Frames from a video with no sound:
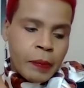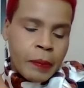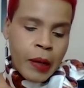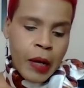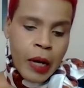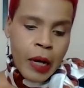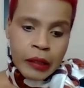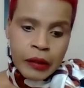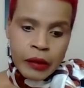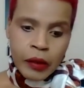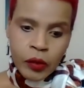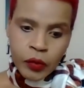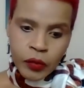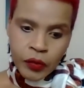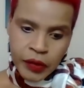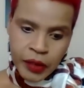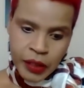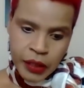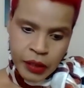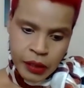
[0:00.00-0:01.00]

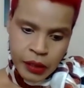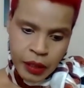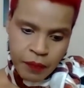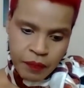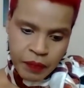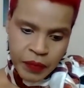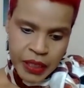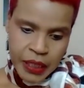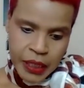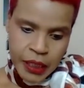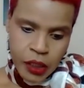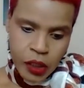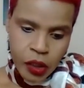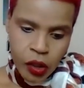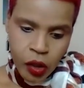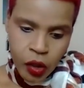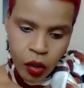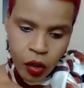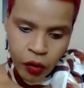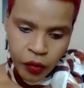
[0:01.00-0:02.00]
barkcloth is it is
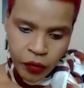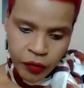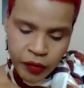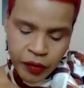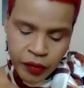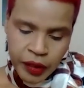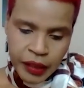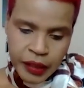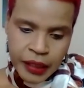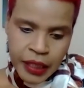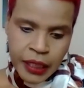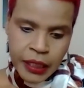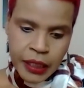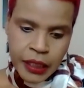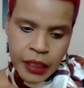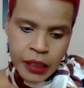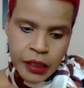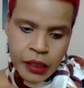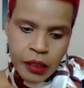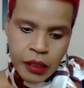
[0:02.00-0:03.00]
cloth that
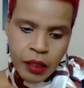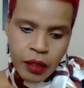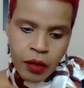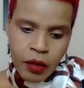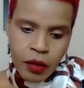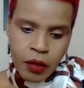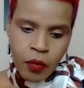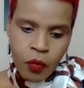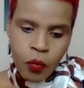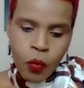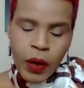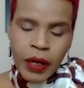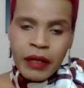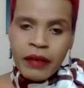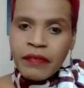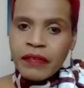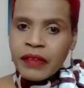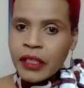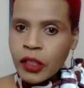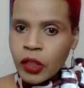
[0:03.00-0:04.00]
is one
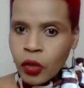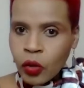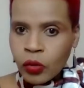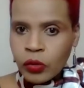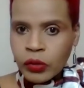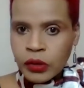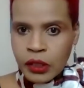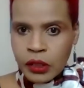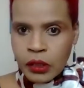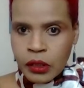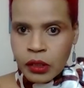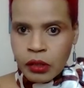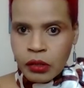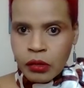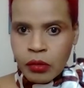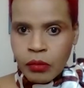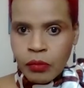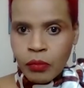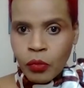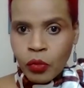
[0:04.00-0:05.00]
of the
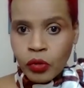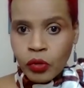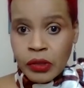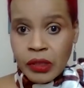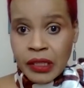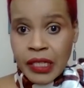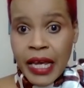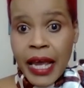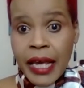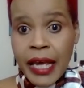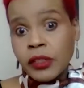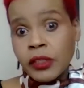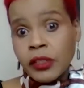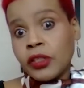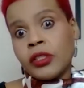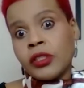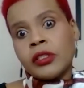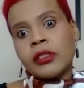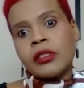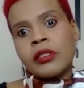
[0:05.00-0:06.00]
oldest, most
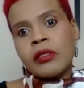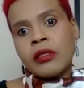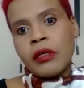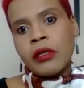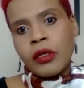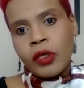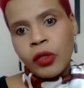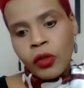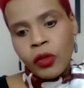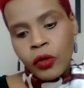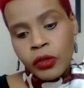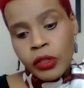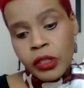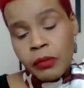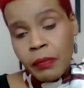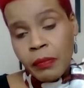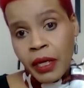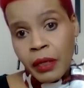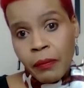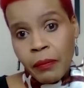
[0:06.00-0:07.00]
ancient cloths
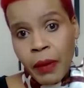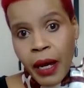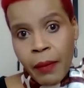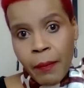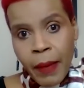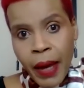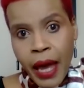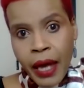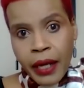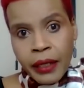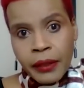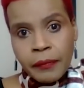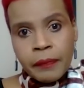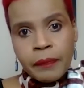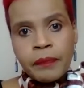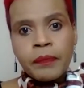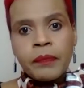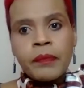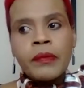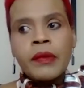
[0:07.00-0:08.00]
made by man.
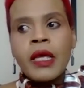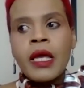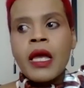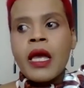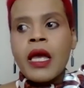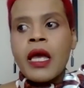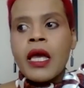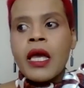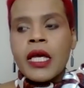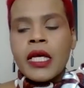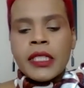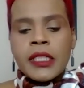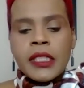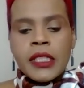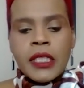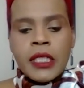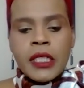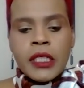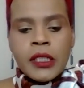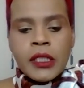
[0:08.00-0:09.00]
It
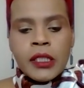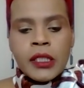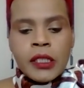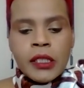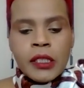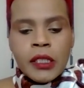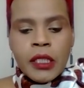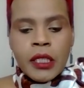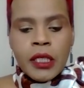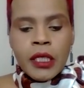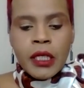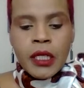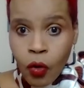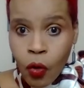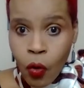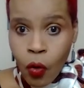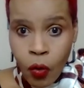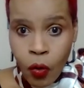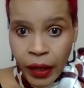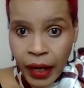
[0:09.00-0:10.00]
is
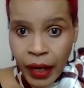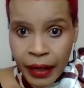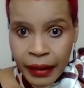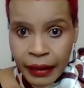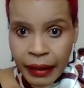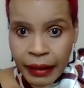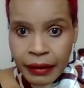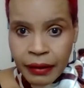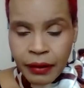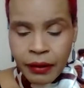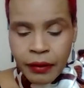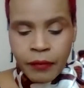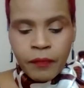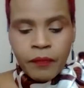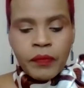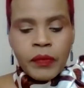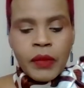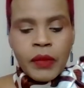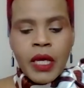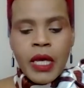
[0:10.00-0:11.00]
organic.
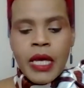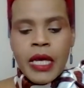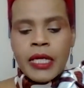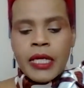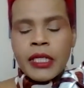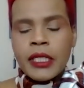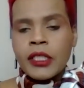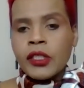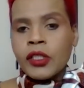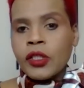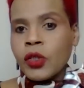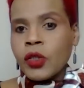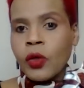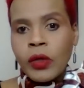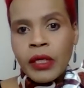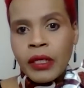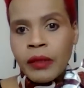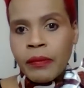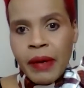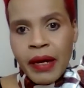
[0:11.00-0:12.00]
It is
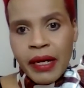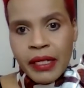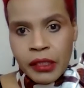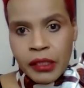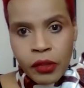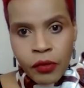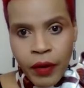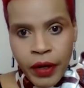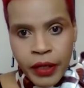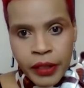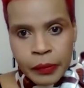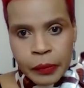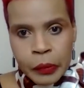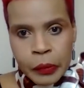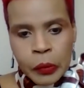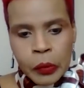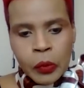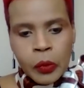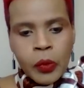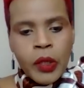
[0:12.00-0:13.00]
totally
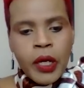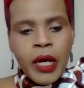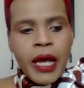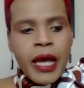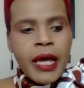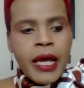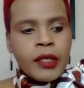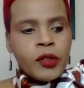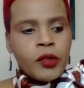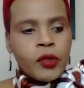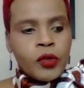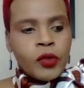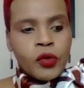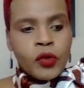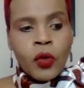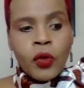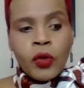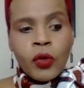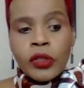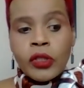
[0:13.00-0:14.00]
biodegradable. You
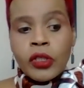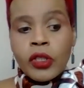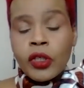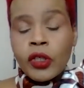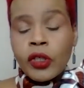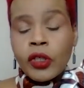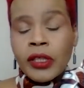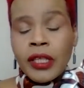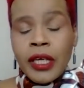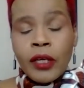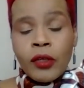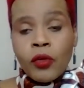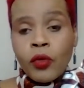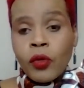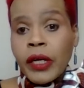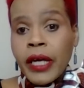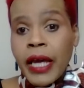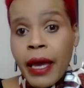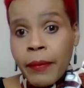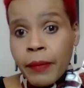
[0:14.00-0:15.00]
don't, there are no
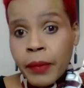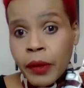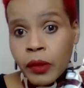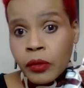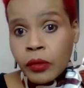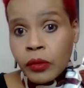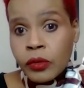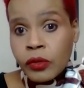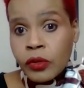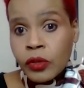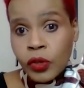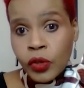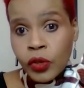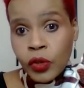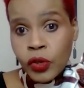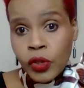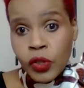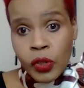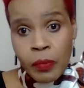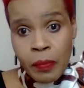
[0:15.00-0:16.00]
chemicals
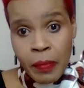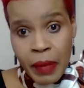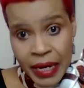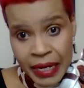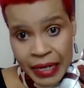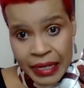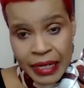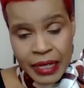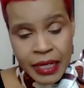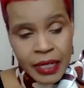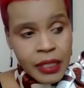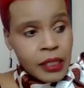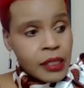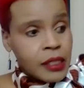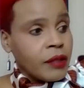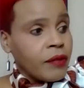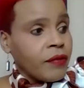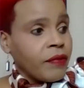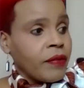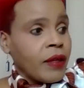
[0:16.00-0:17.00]
used to make it.
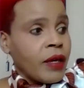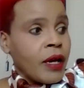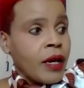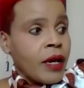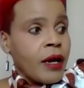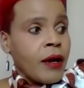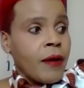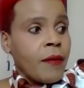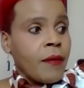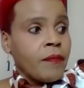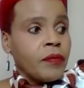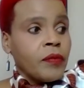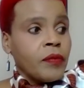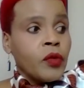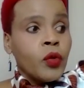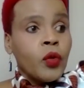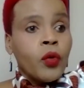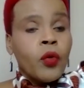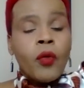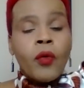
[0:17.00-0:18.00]
There are
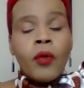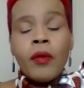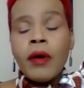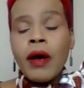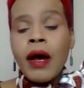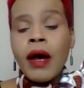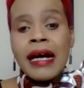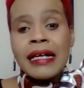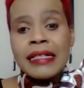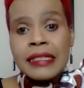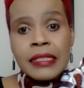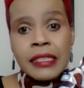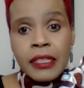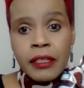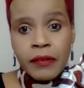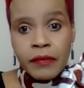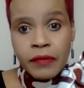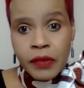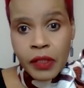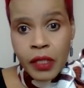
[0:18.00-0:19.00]
no
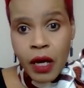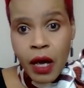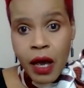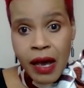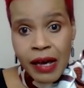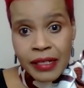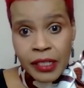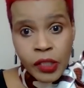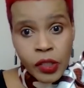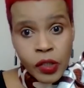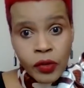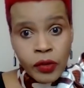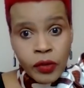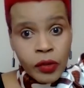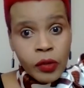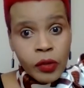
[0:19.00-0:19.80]
additives added to the